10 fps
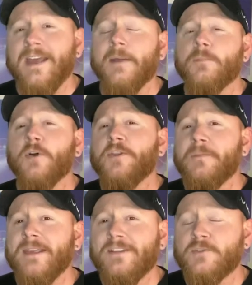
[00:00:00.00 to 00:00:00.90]
and put
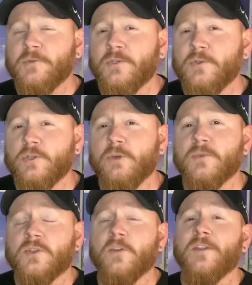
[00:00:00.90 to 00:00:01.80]
them into YouTube
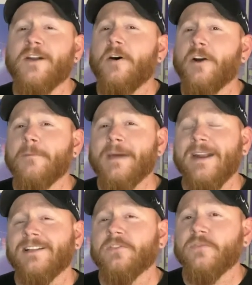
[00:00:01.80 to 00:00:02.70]
so that it
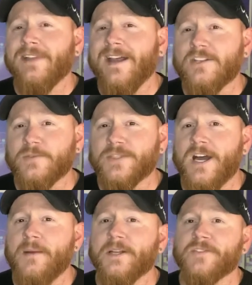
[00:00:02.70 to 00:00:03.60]
automatically flags those
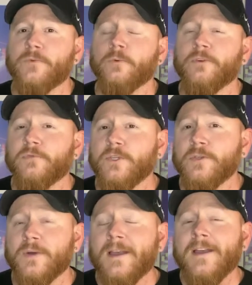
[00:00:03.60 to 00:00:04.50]
comments for
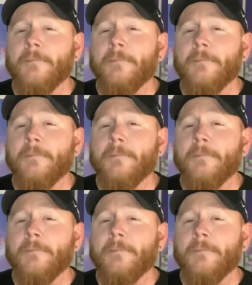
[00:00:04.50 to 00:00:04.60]
review.